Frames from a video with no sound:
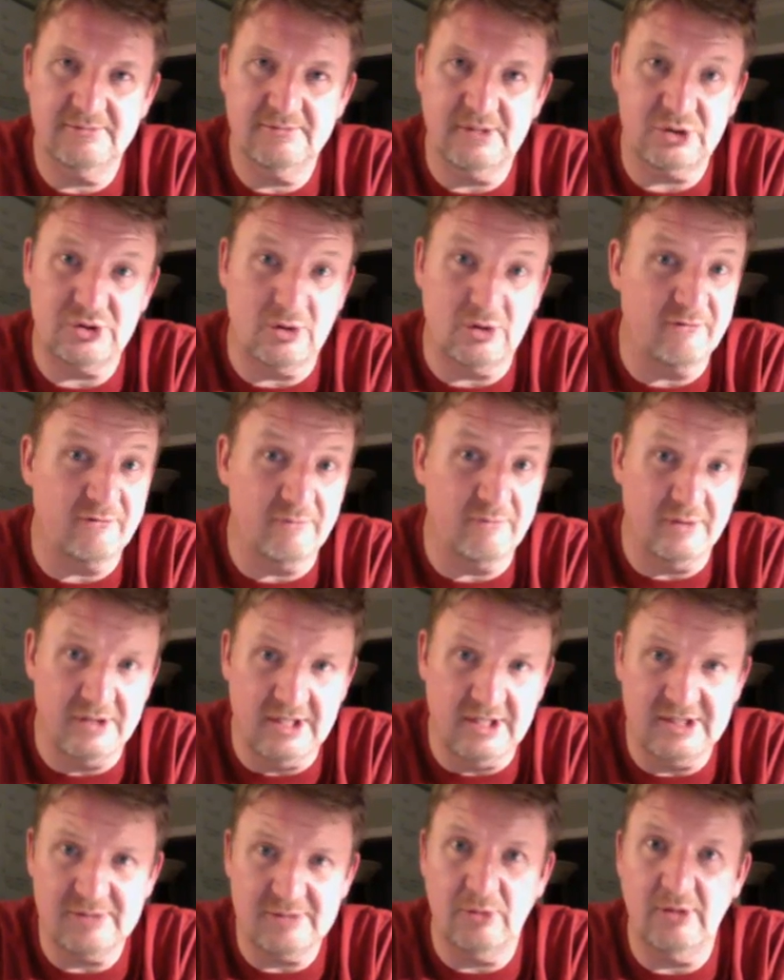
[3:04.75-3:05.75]
I started from the
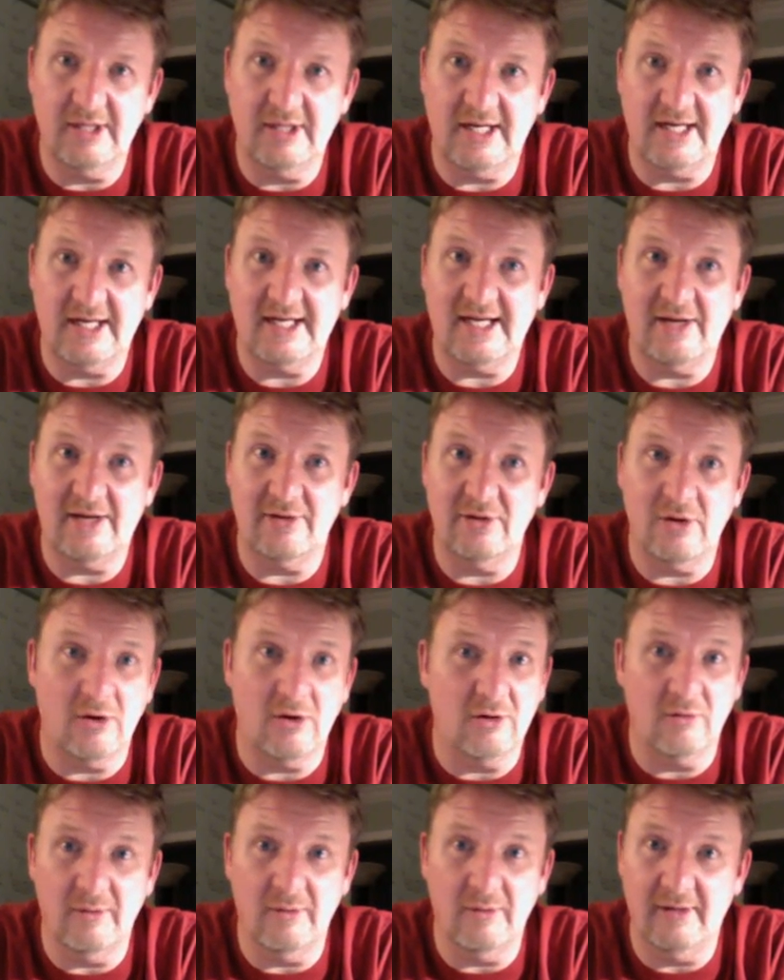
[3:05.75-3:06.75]
decimal and I counted
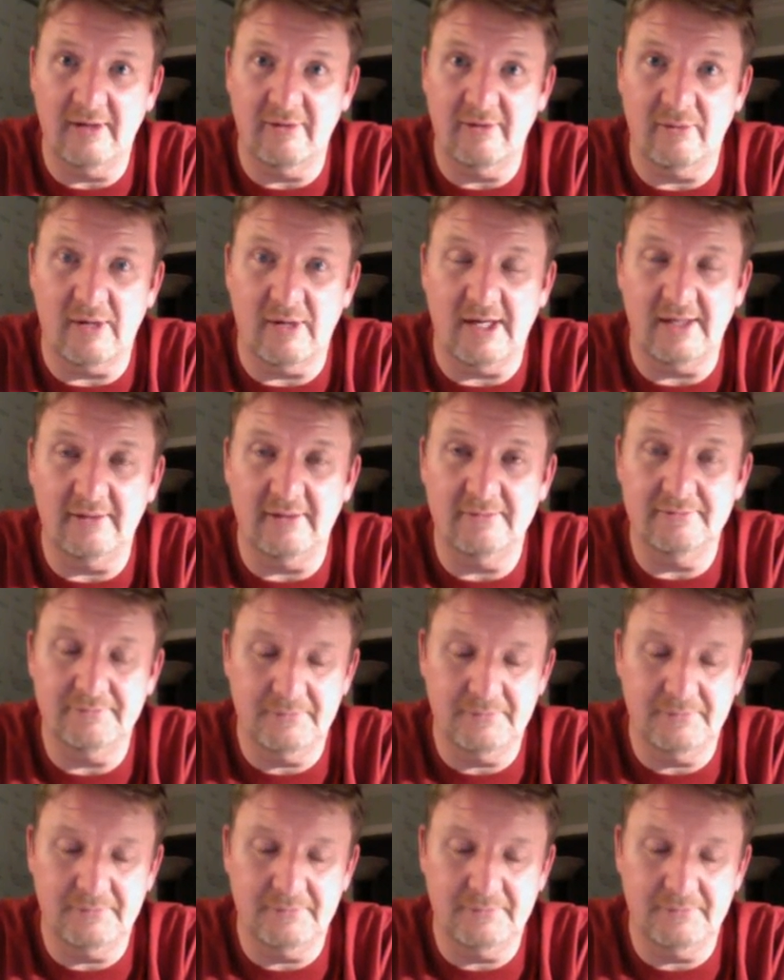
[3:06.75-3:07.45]
all the way to the right.